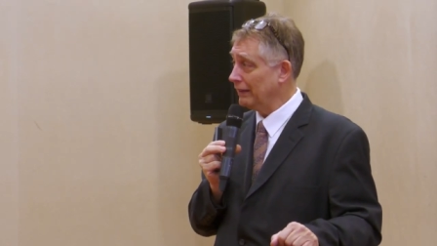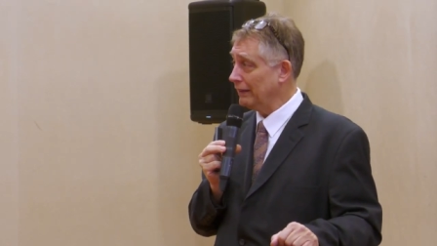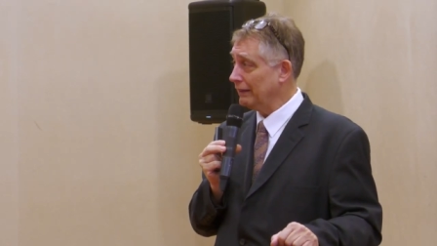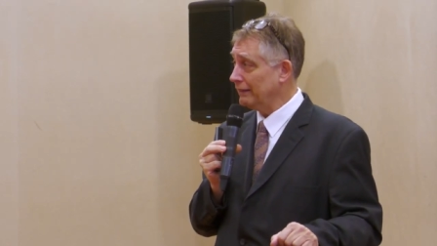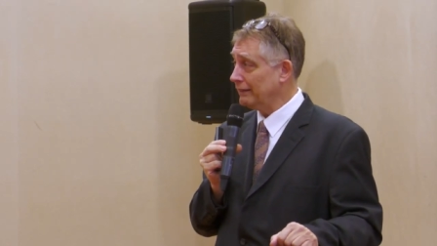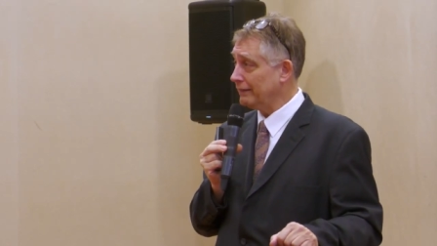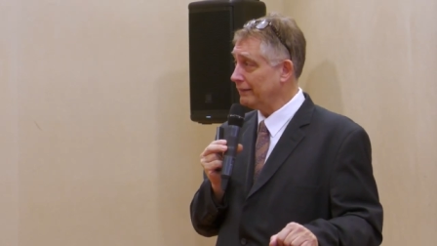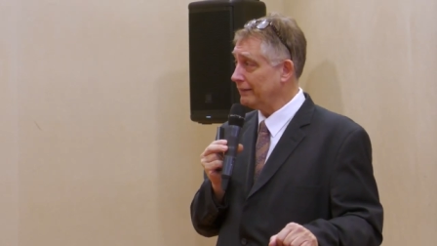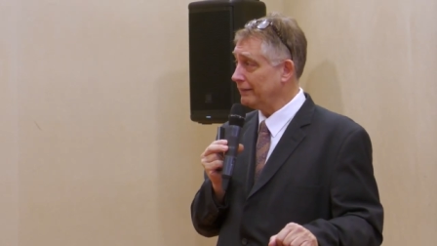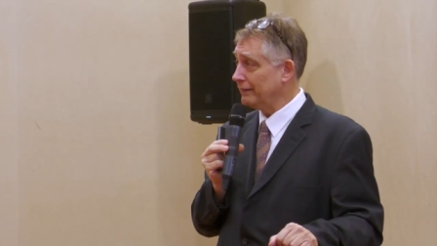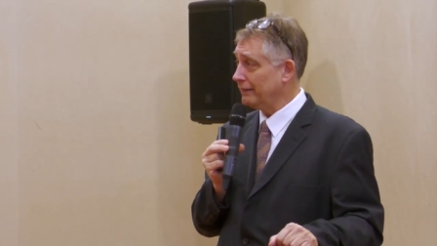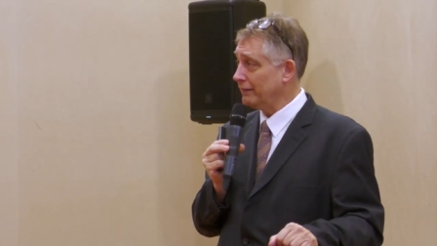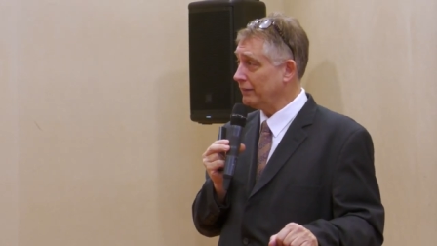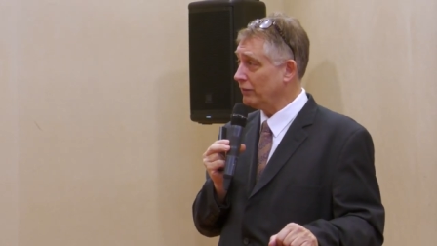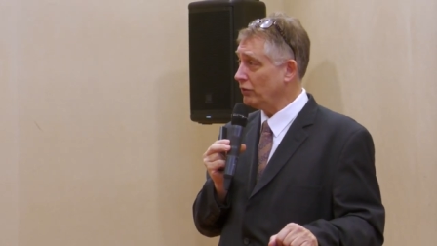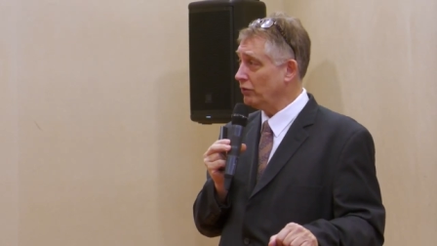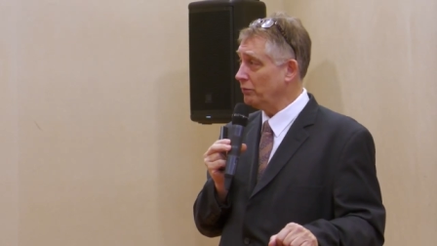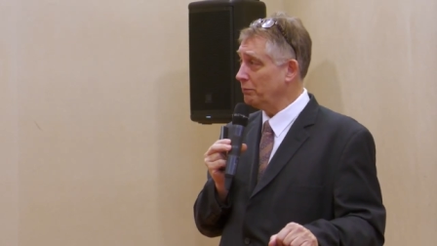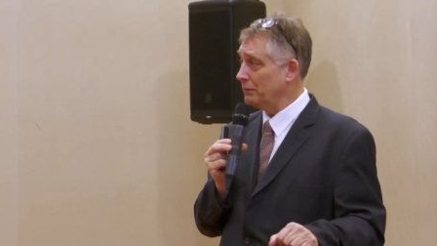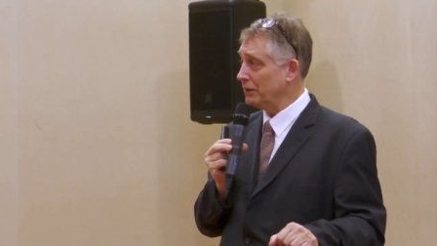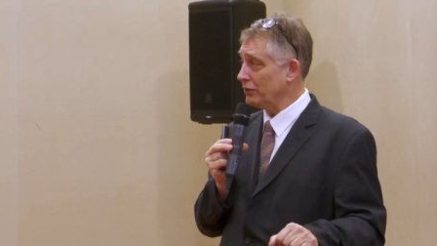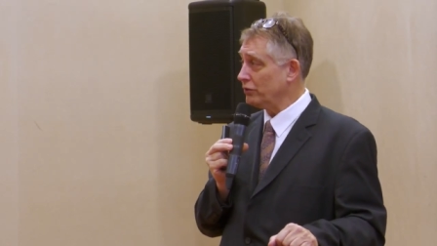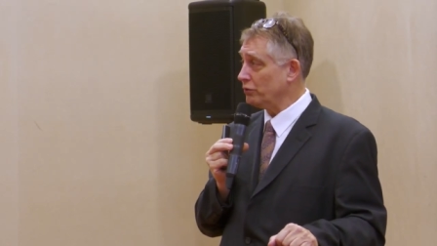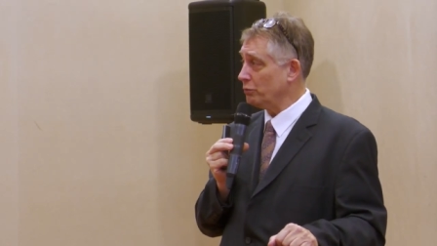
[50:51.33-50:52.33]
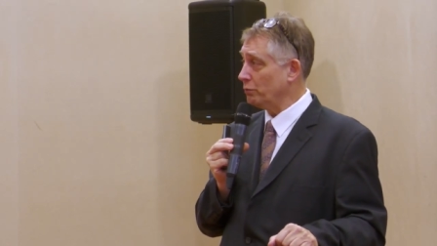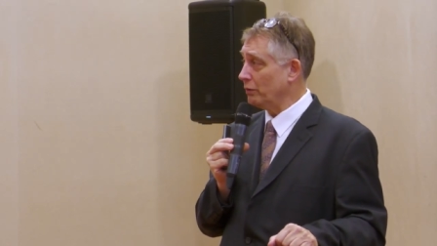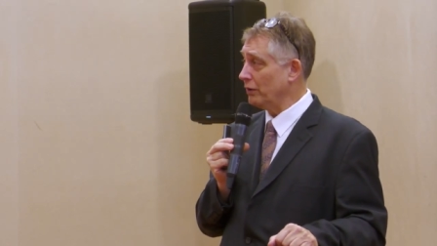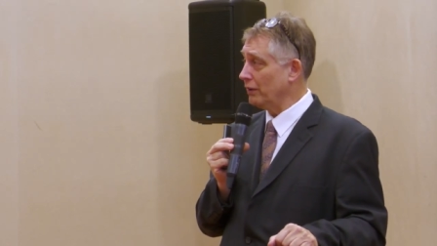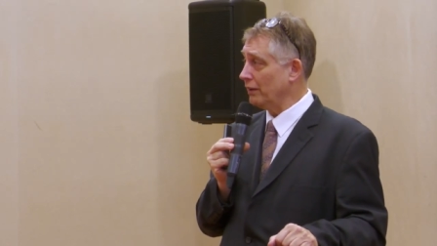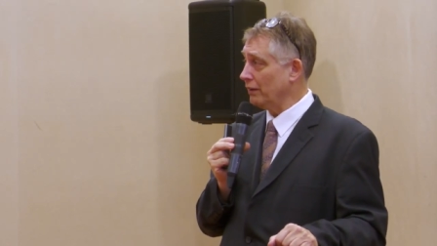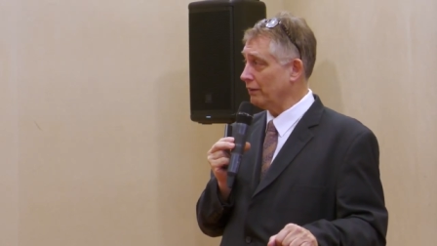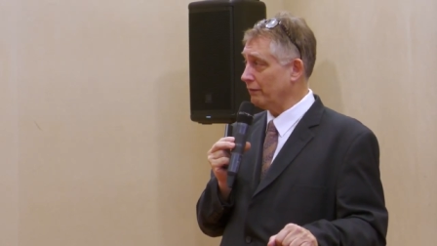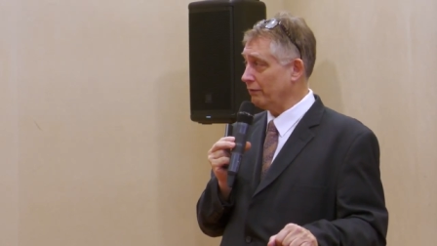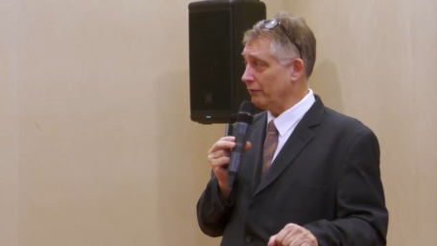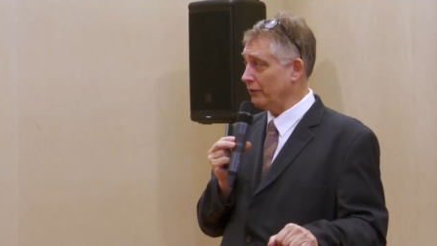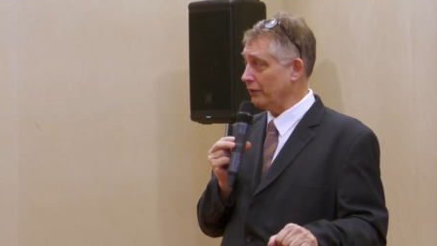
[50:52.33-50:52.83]
it's too much
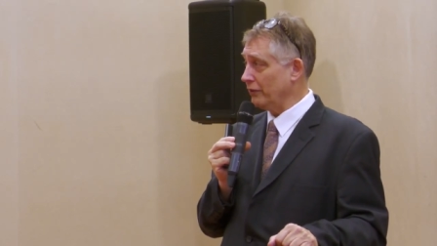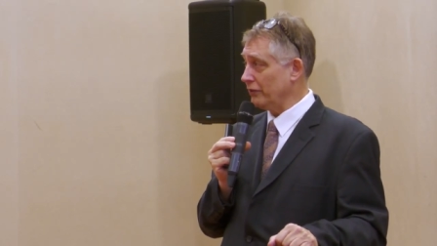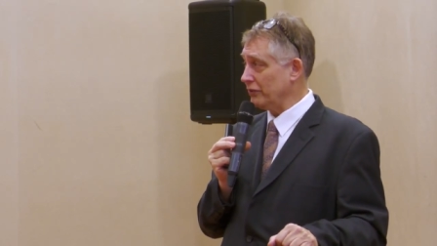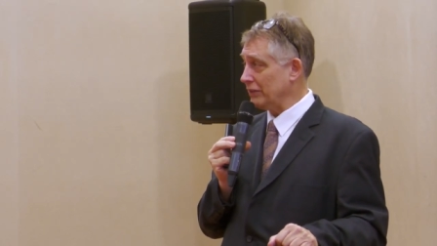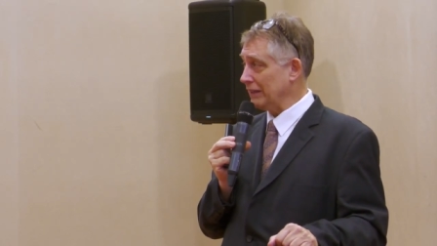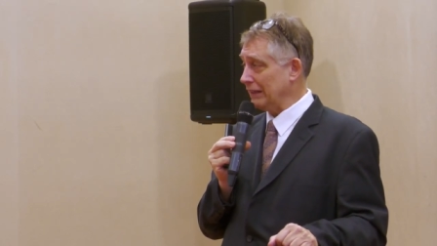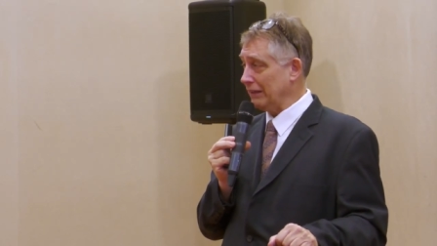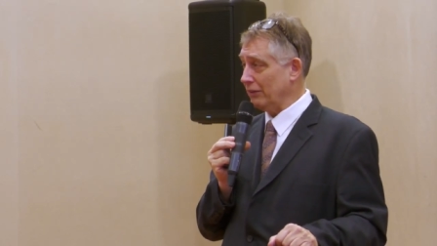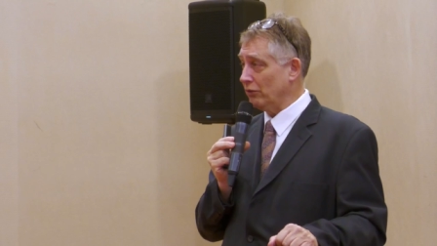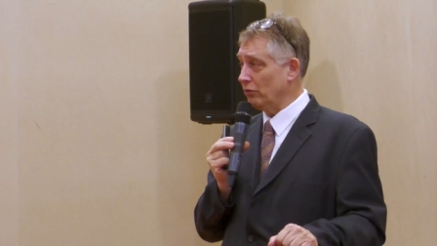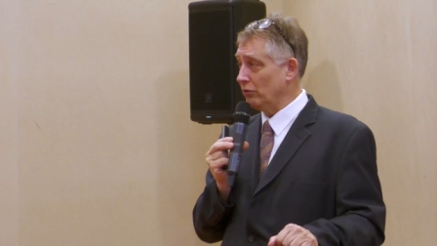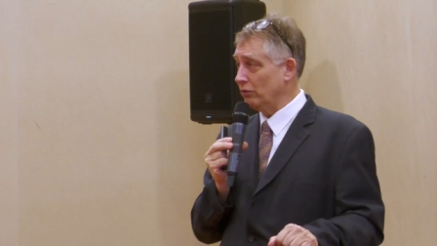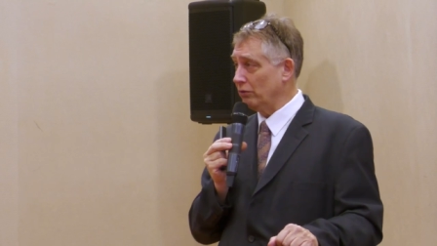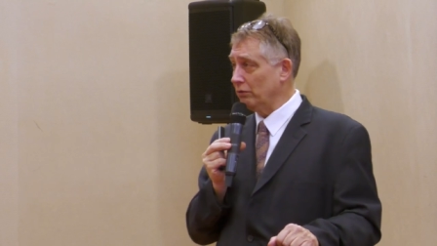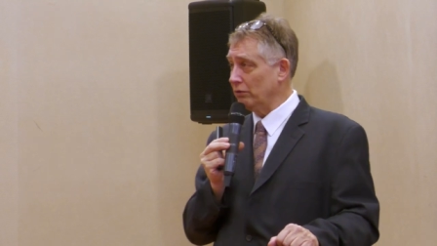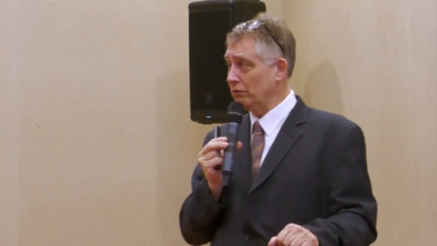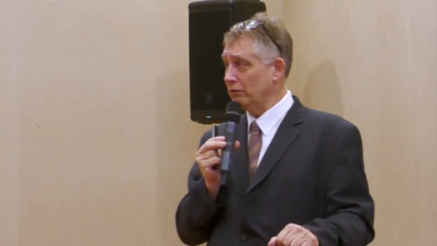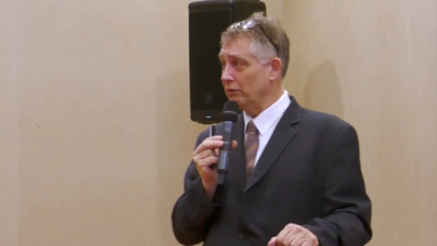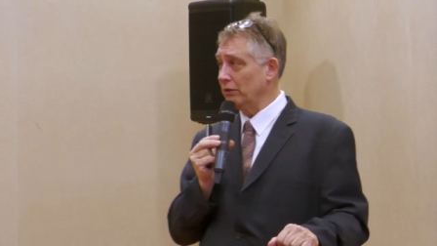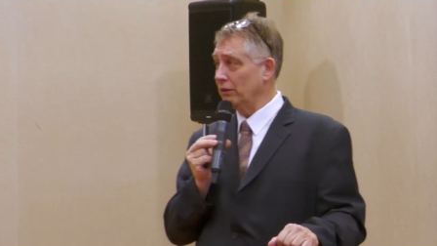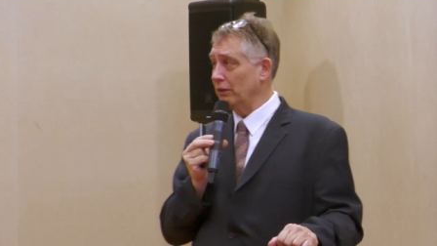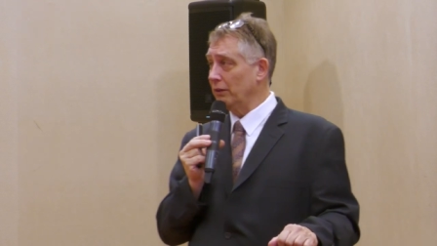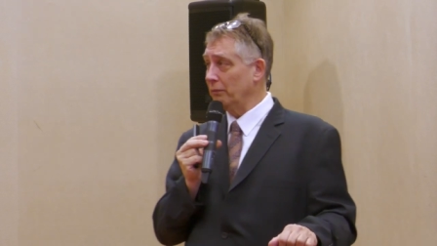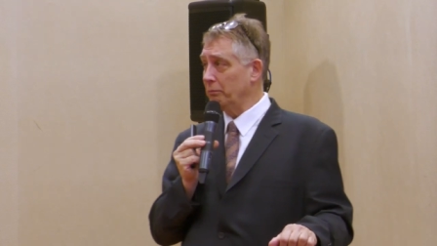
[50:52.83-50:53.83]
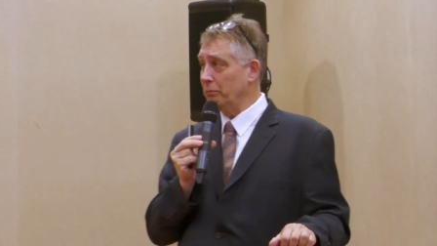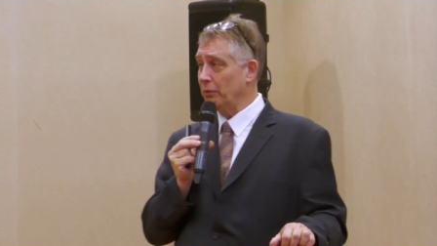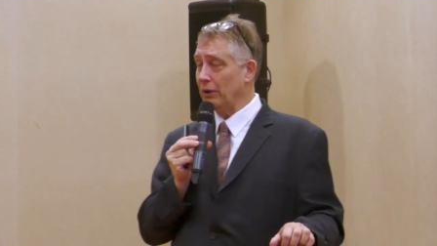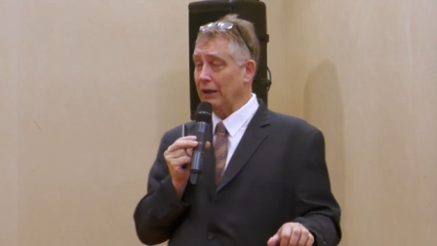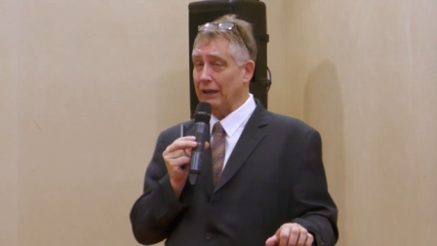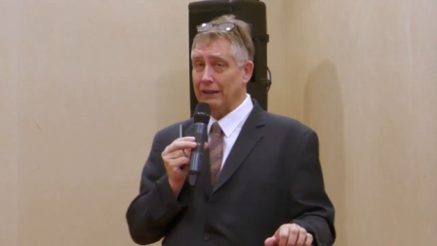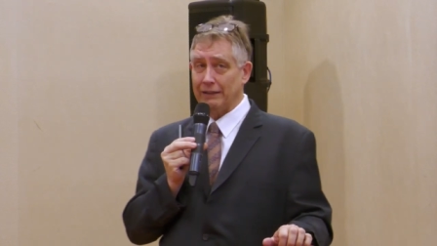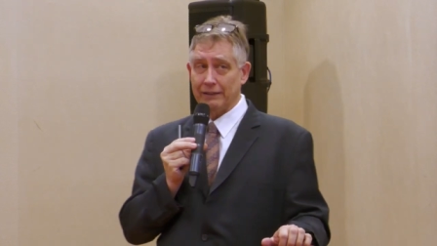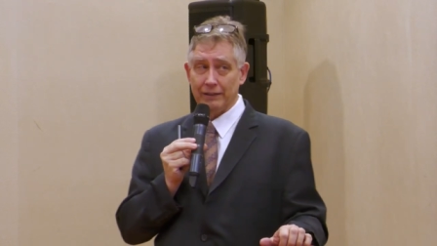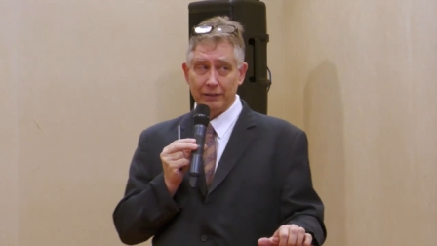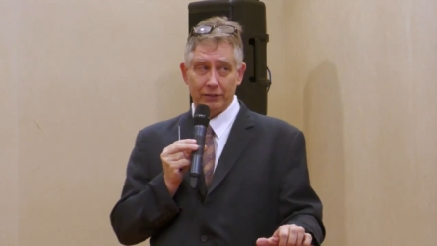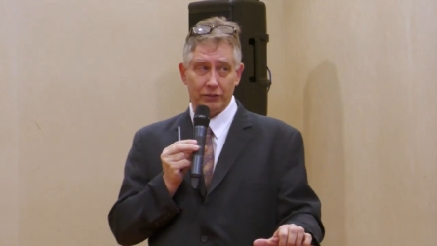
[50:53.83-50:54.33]
work for a single
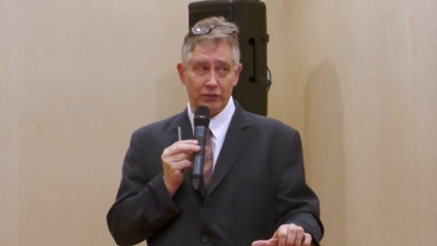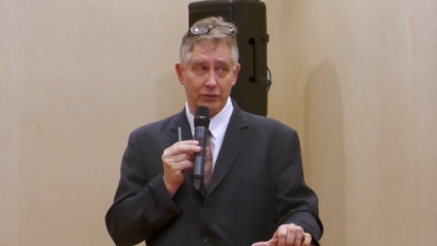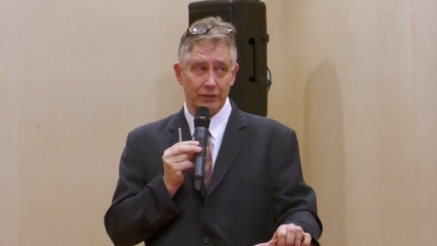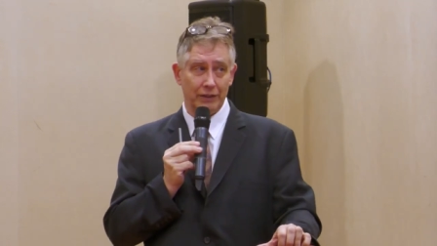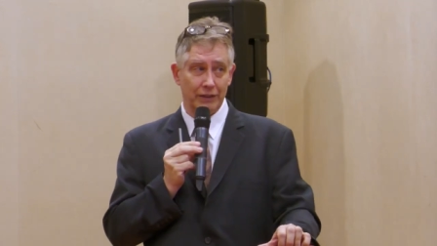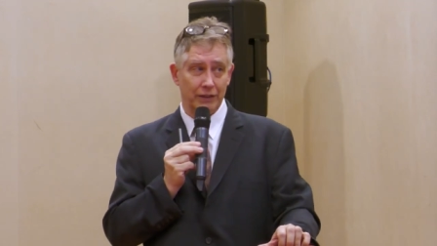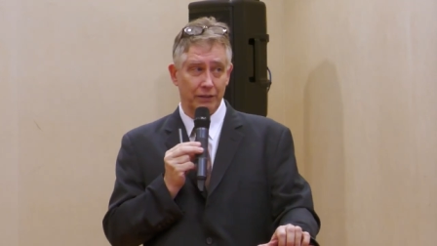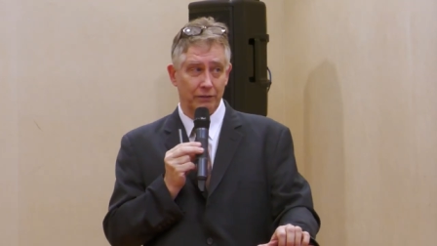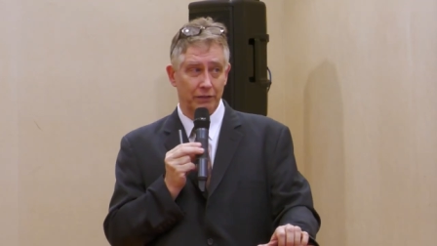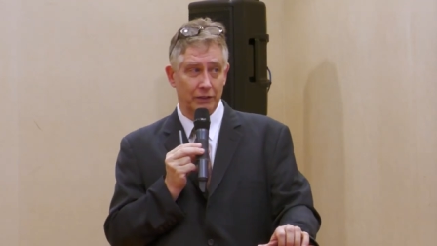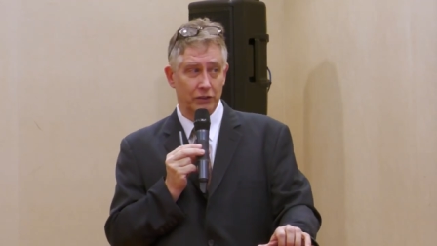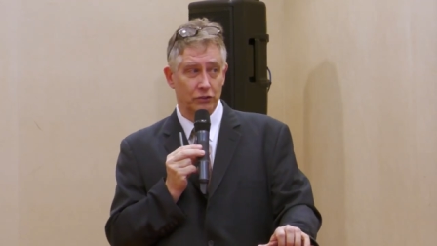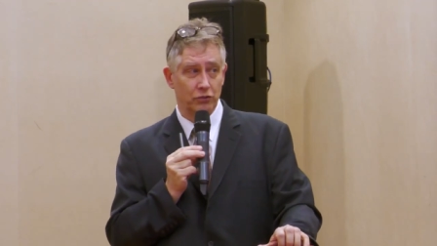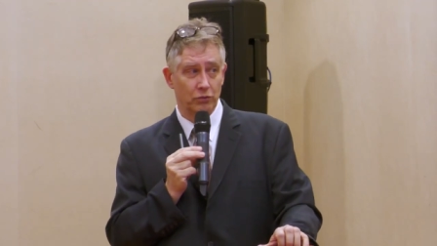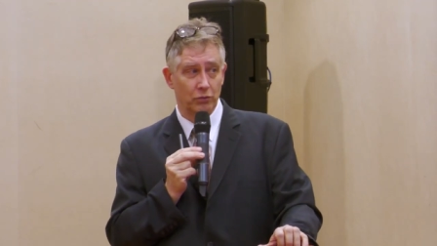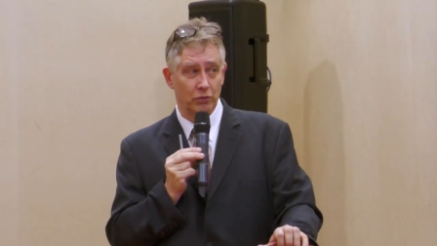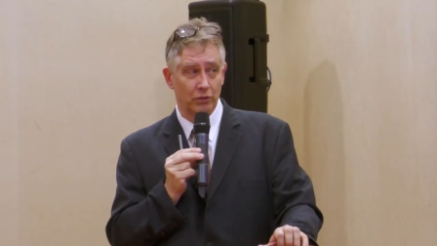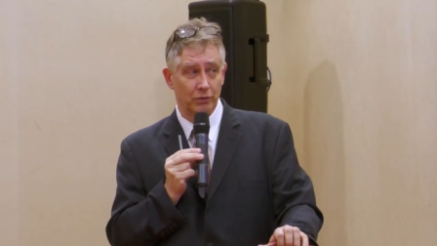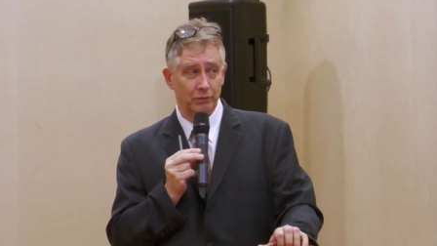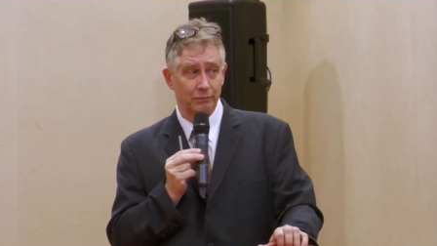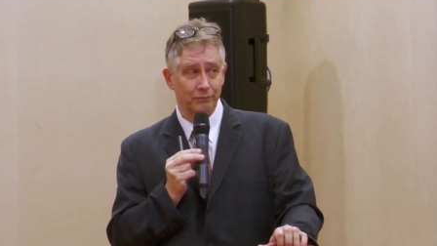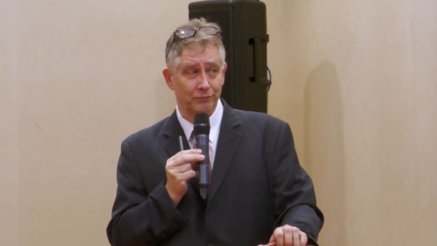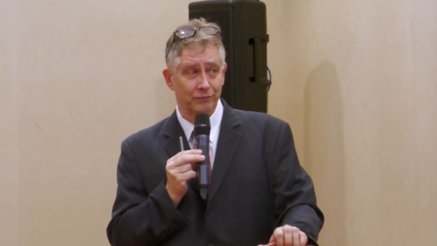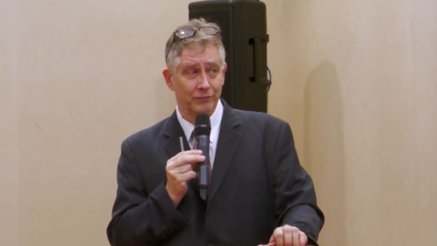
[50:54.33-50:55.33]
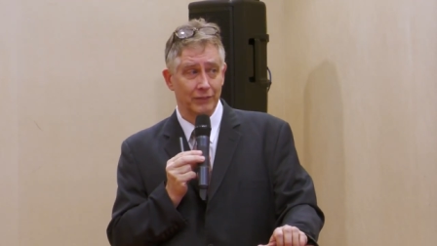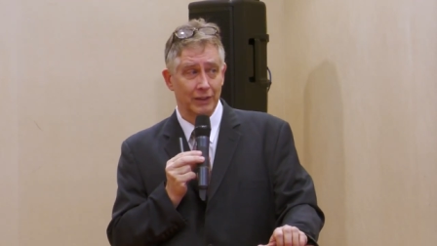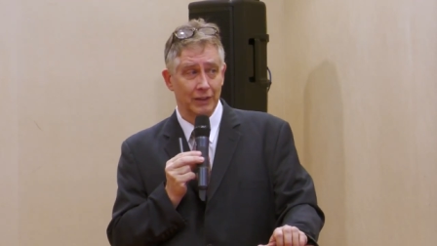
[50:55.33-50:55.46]
practice or individual.